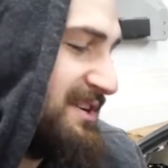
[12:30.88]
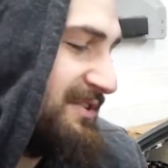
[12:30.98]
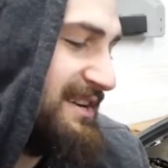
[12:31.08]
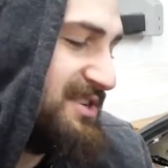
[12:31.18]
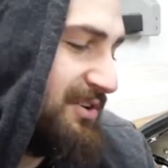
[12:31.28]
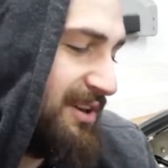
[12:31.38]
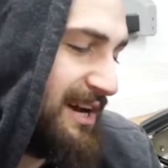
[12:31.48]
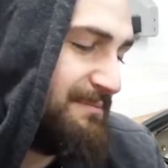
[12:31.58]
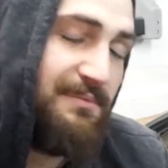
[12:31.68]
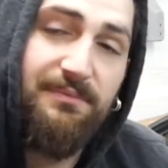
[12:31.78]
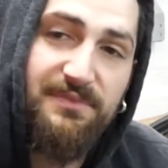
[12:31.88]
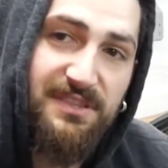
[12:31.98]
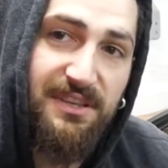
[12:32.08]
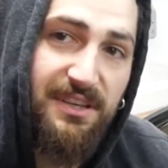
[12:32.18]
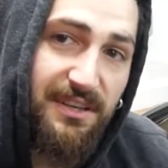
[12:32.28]
our grand total up
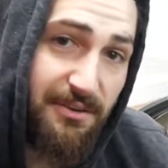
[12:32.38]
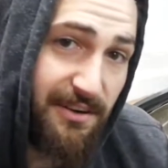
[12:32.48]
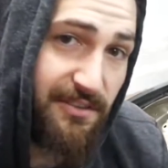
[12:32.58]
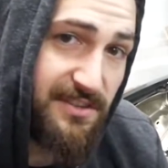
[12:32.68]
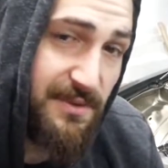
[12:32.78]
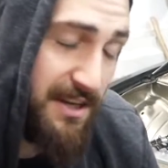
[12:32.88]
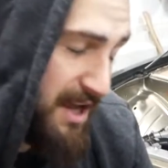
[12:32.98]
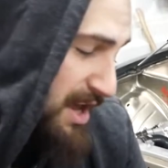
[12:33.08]
to, you ready for this one?